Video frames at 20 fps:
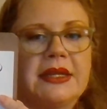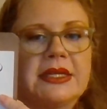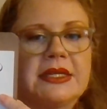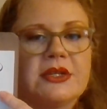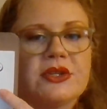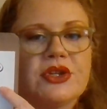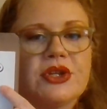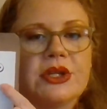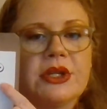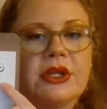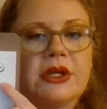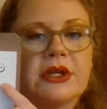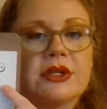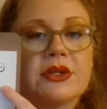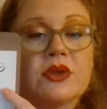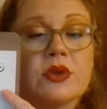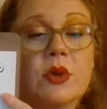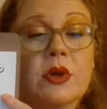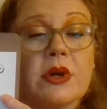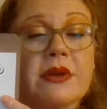this should look
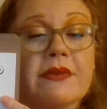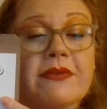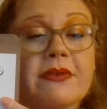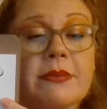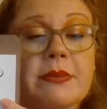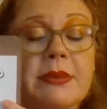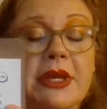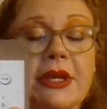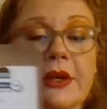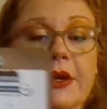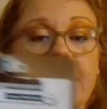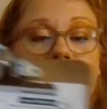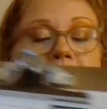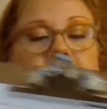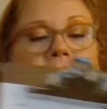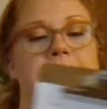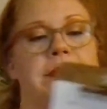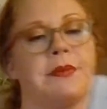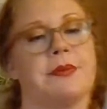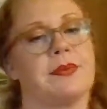sort of familiar.
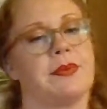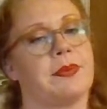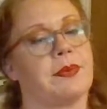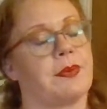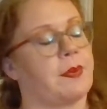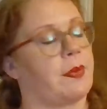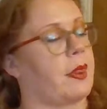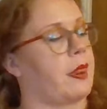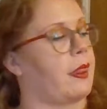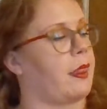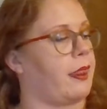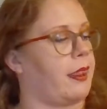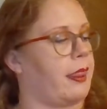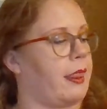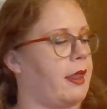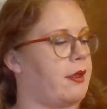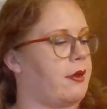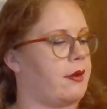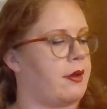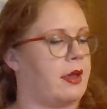
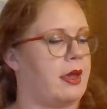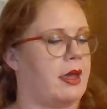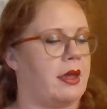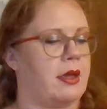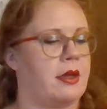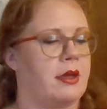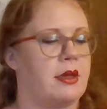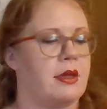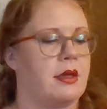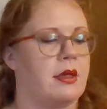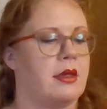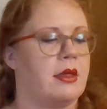Okay?